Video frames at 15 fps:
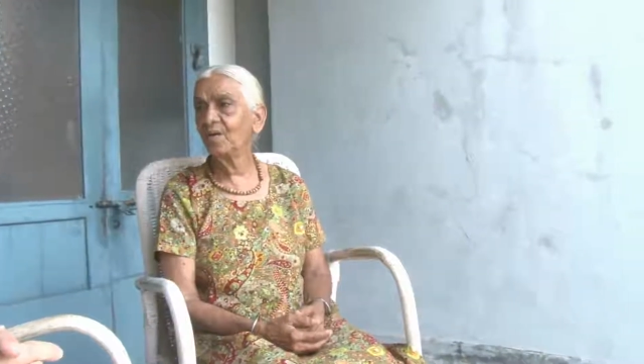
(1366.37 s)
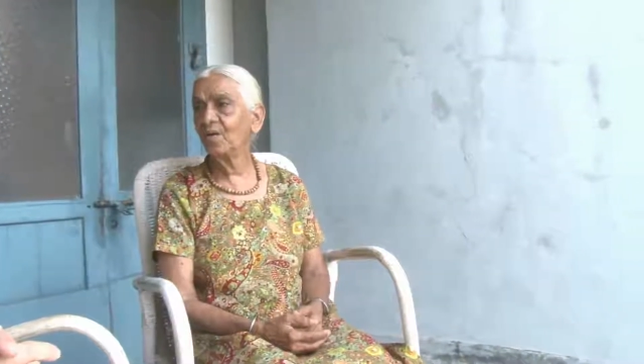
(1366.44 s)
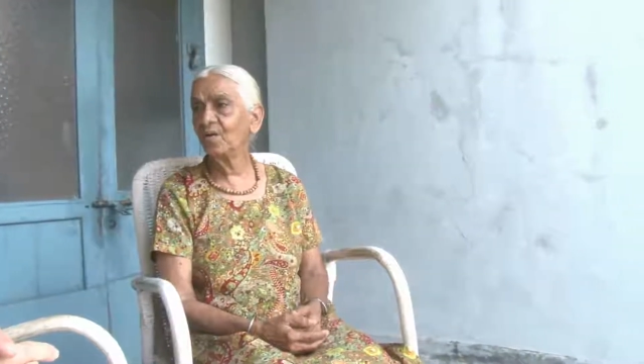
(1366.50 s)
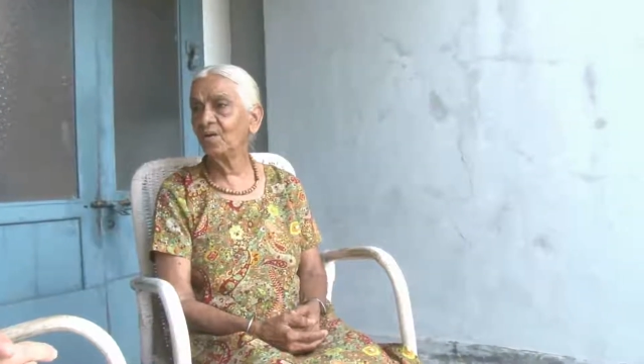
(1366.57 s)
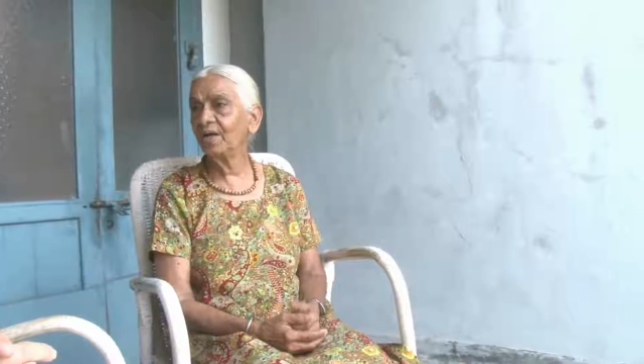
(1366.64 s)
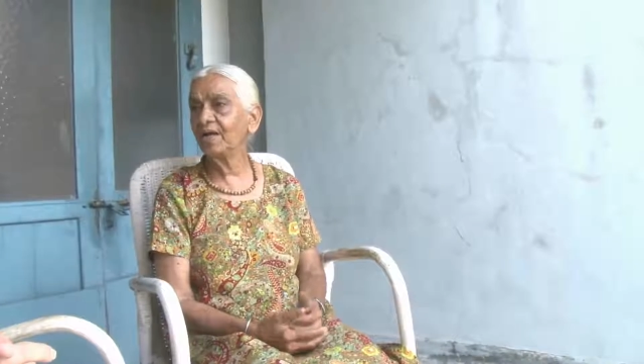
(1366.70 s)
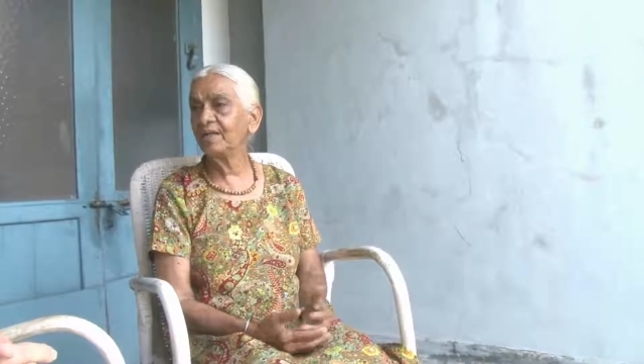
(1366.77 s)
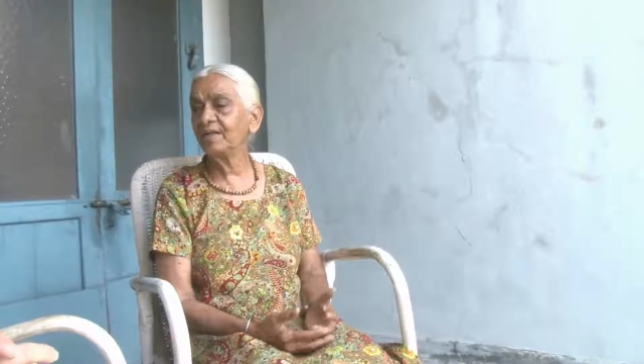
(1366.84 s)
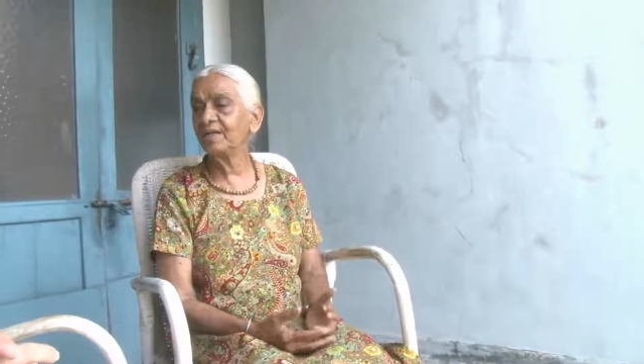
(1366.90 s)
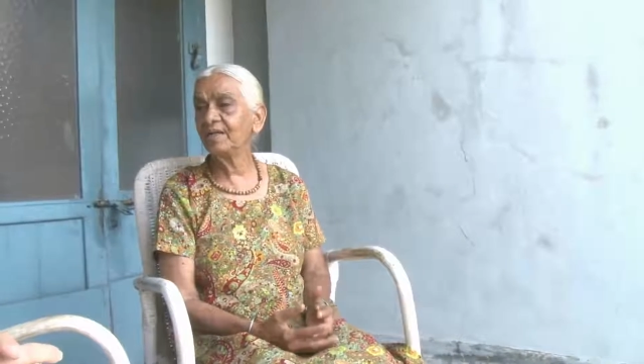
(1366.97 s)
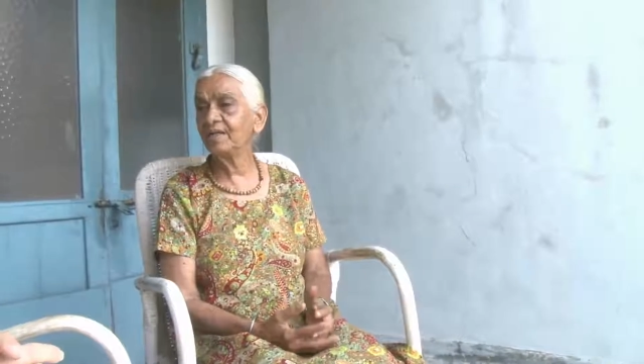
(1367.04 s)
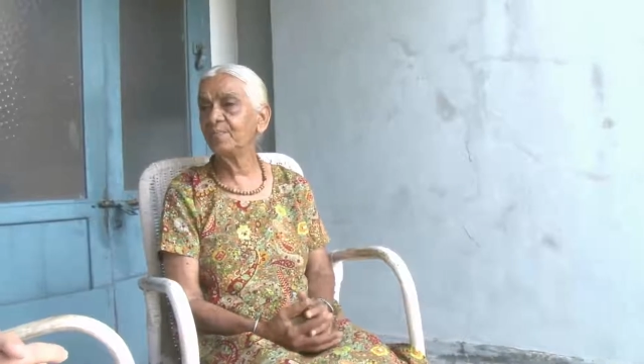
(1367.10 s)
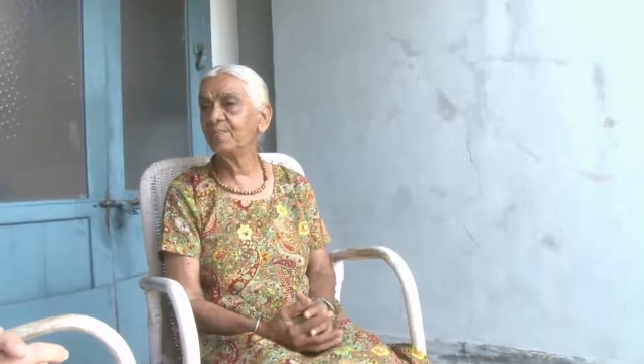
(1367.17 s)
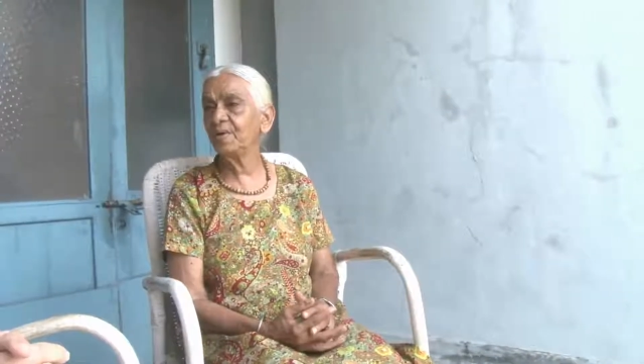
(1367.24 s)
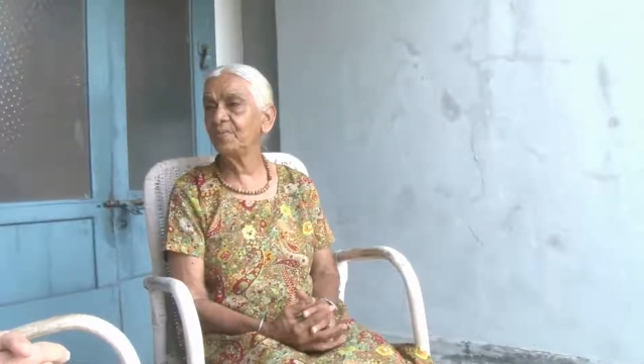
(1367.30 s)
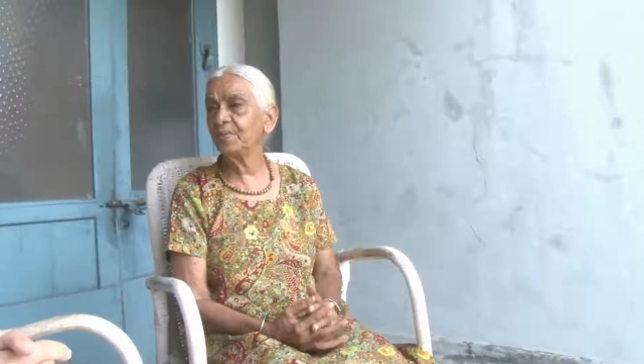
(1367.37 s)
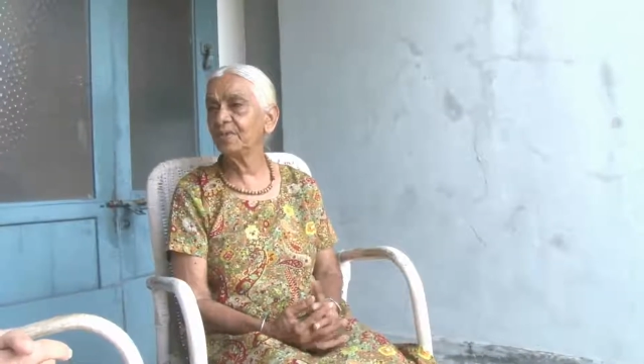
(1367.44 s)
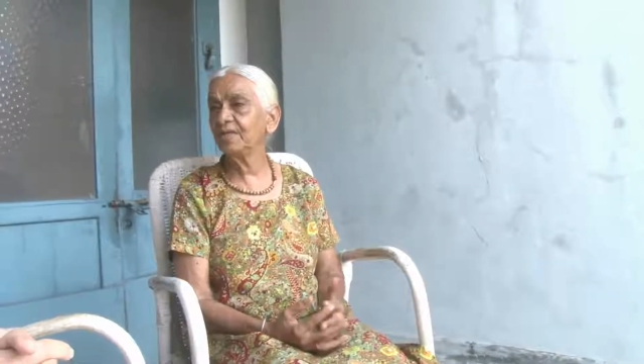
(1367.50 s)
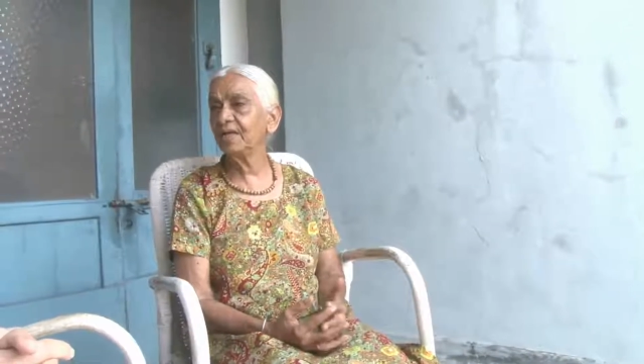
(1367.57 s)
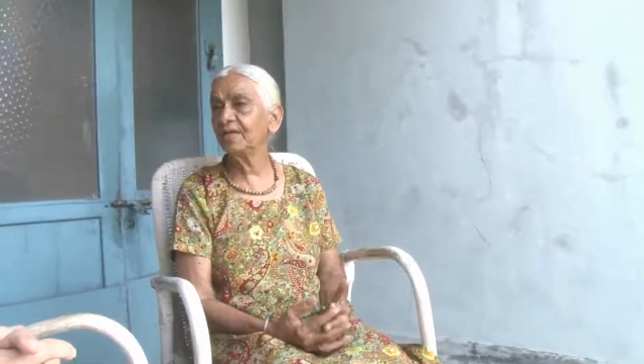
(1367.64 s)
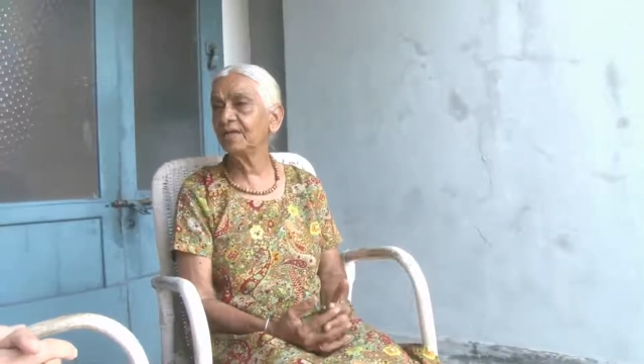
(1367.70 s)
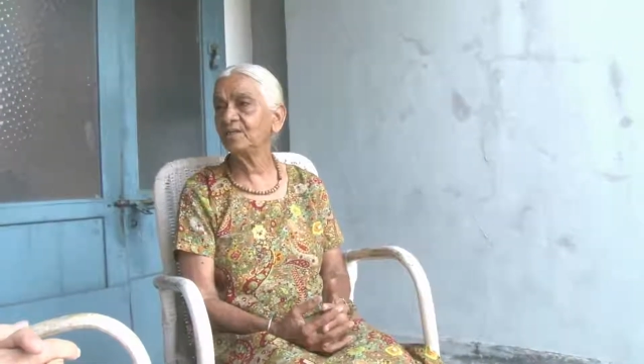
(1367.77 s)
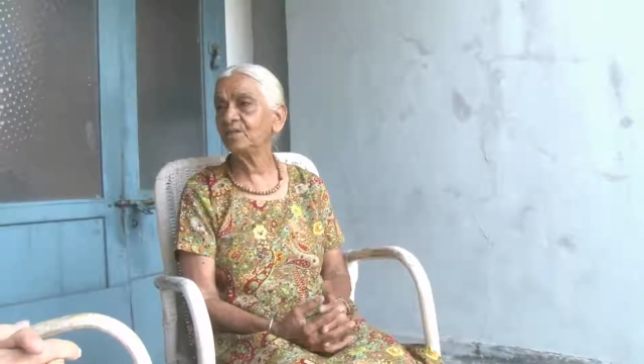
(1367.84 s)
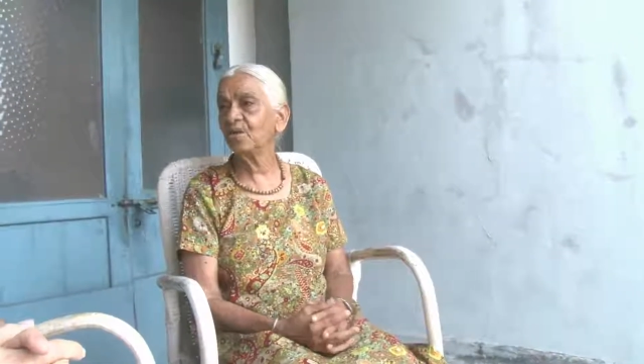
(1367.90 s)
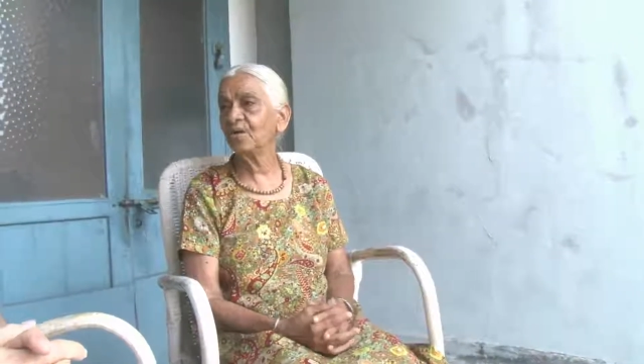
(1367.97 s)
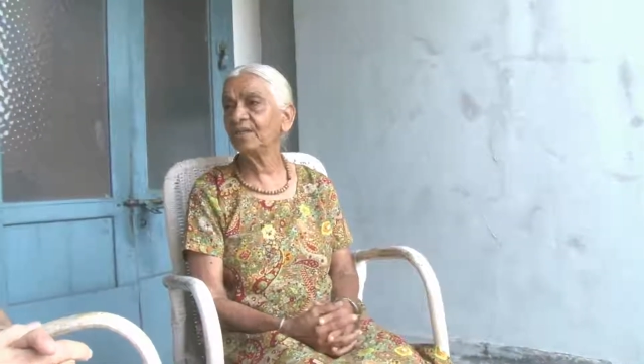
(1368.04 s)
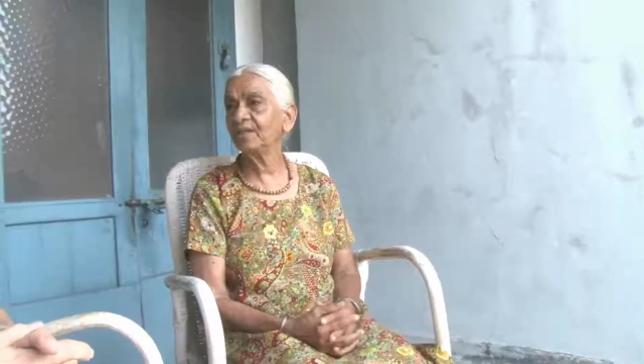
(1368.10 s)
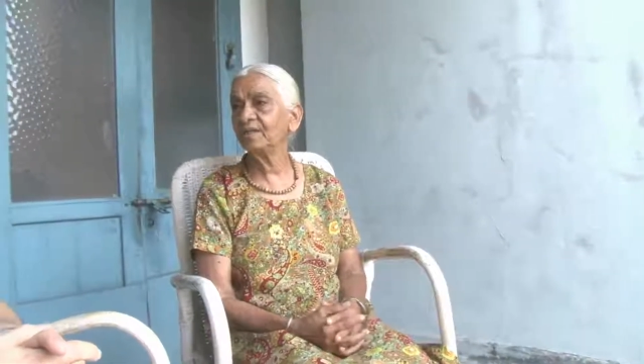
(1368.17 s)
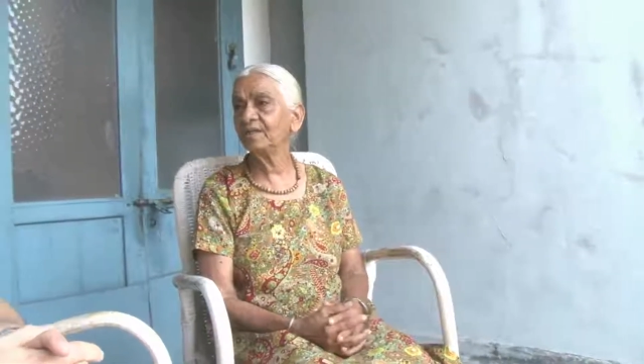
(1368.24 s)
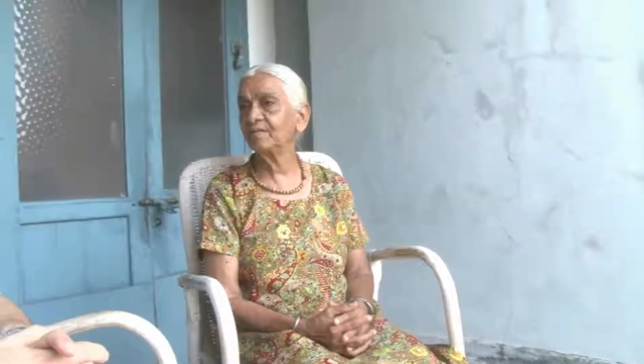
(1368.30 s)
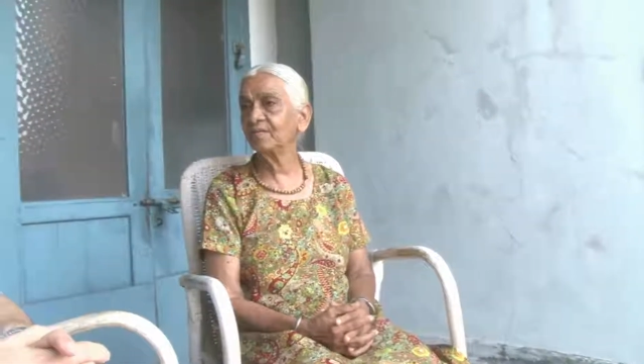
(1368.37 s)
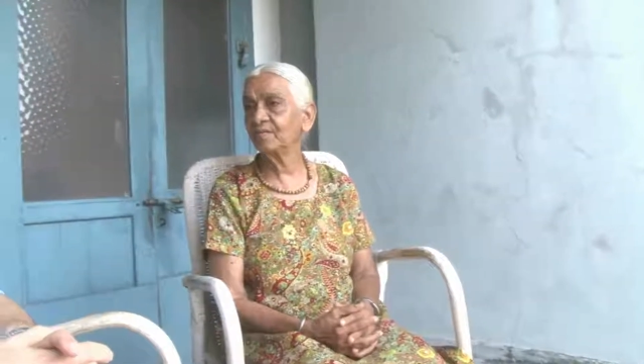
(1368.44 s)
all elderly people, they had joined.